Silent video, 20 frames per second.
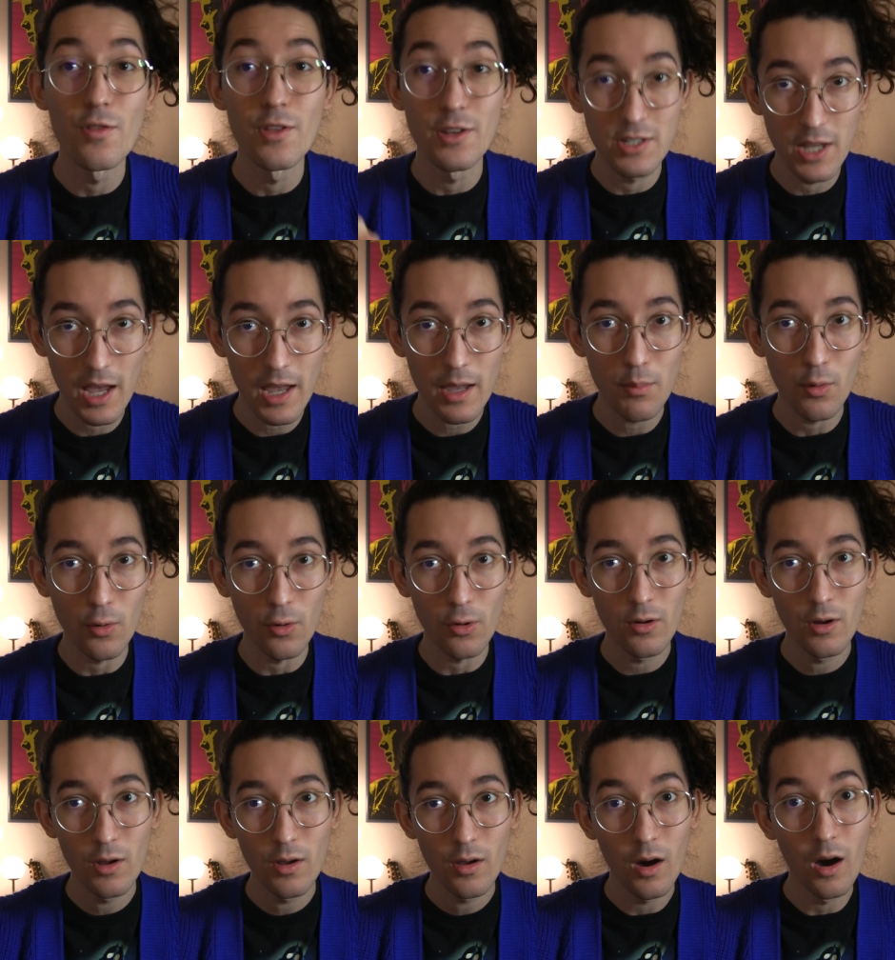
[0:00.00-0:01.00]
the
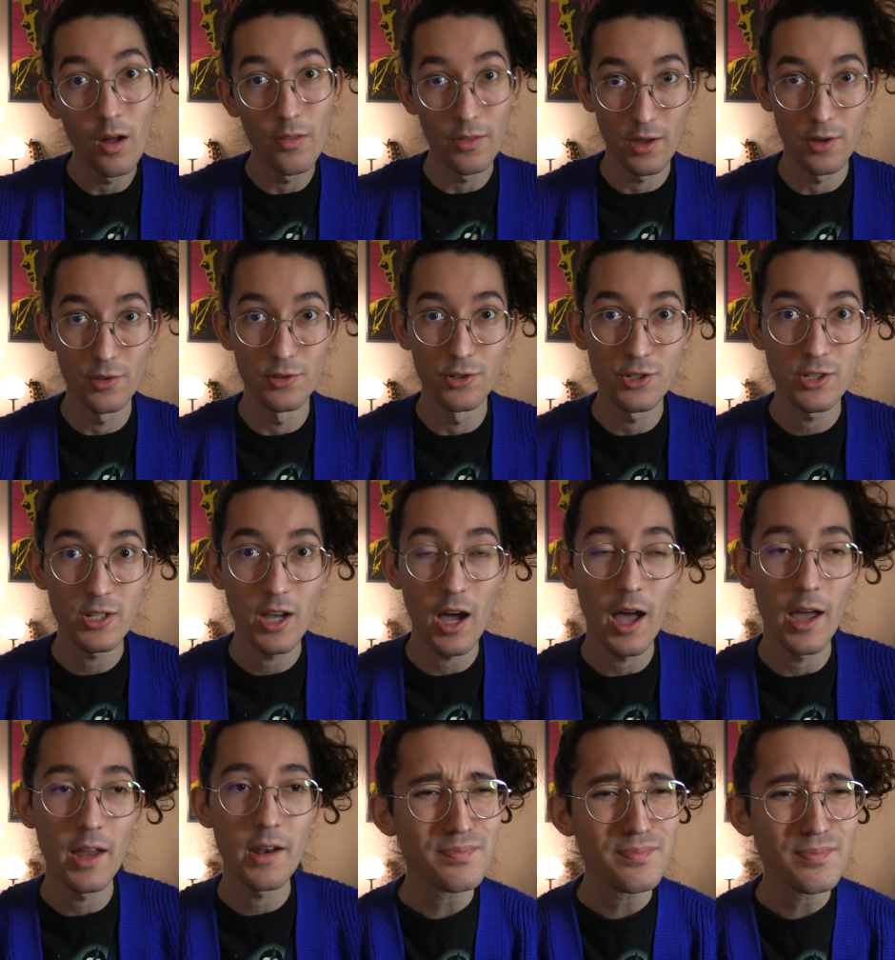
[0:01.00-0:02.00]
table on the other
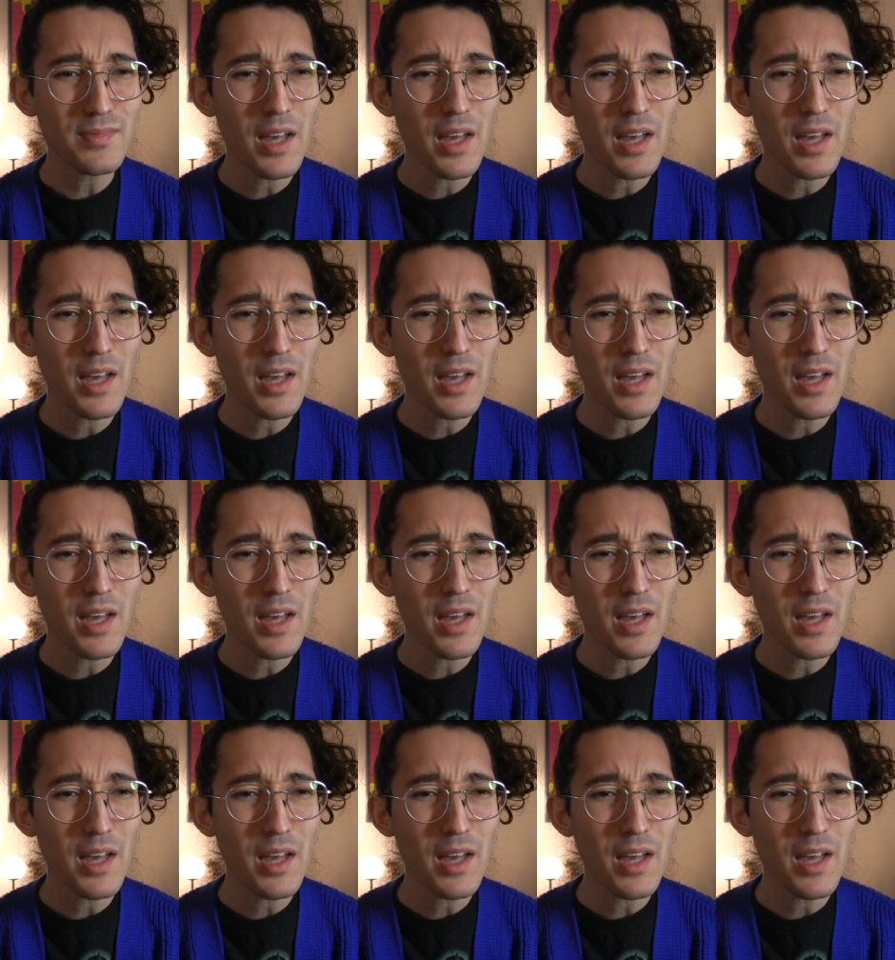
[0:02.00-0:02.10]
side.